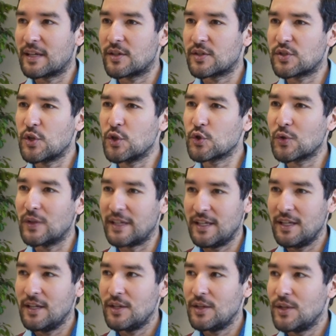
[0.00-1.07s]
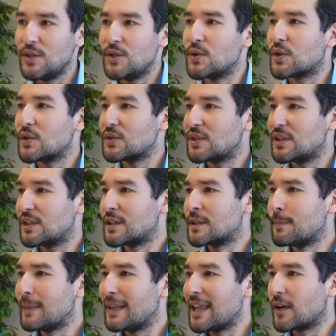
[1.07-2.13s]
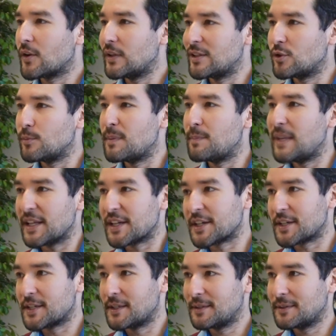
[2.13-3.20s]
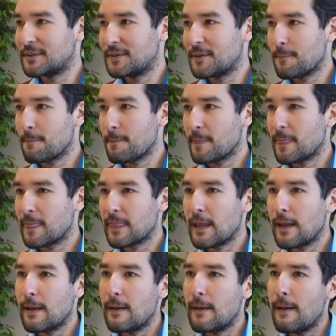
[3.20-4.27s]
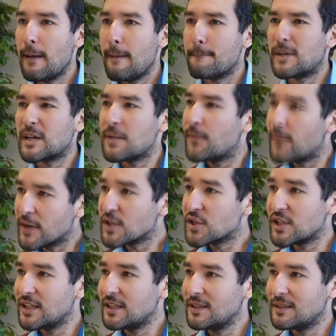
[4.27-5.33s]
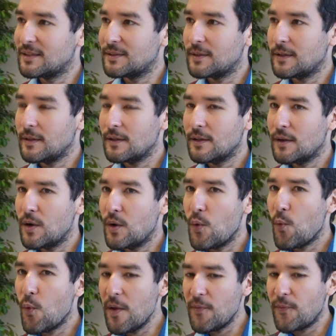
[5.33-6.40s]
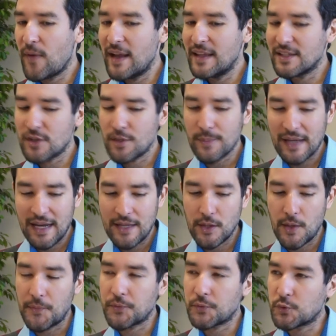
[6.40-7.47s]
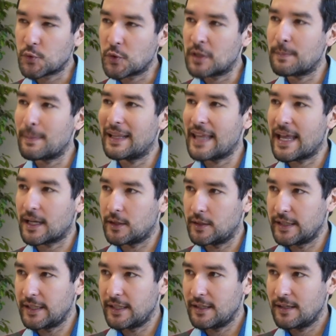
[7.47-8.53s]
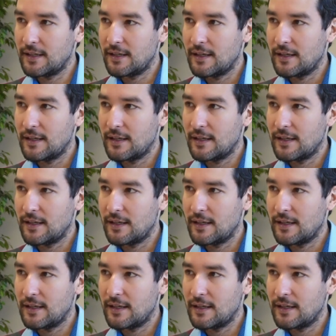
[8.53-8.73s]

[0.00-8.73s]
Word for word: because usually you consider melancholy to be bitter. But in Virgil, we find some kind of sweet melancholy.